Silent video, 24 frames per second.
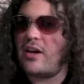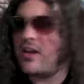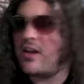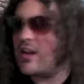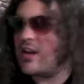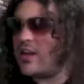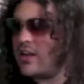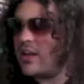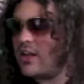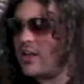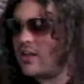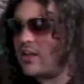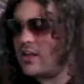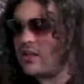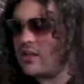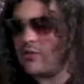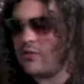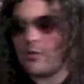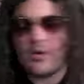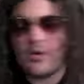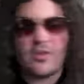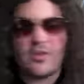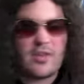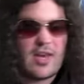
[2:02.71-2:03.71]
I, I like that the
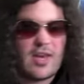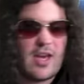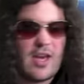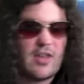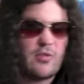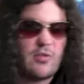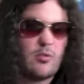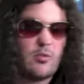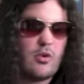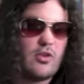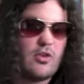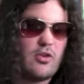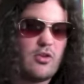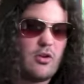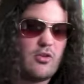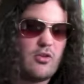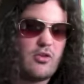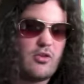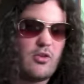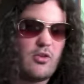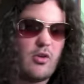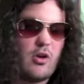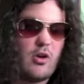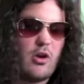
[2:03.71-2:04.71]
voice cast was
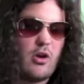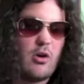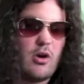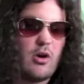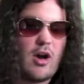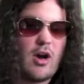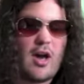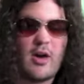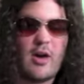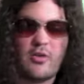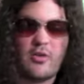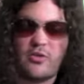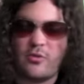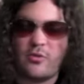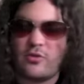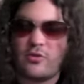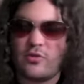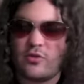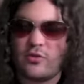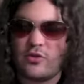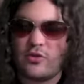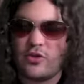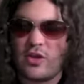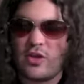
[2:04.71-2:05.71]
also I also
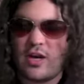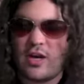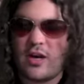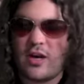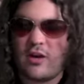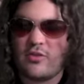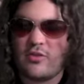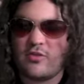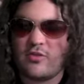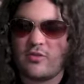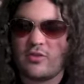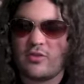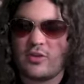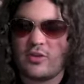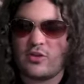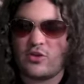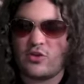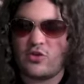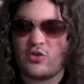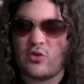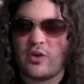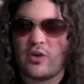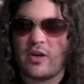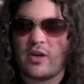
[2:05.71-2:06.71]
do I also did
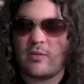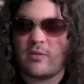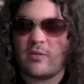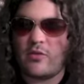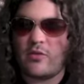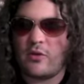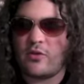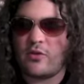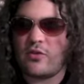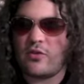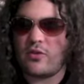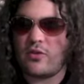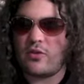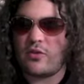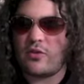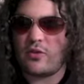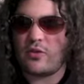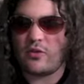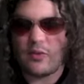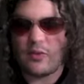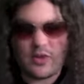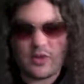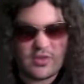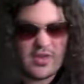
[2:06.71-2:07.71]
enjoy um the voice the,
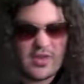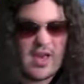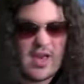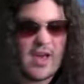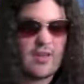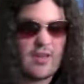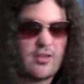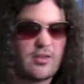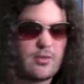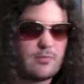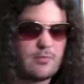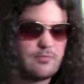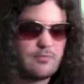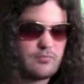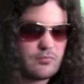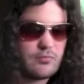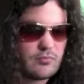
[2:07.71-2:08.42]
the voice cast.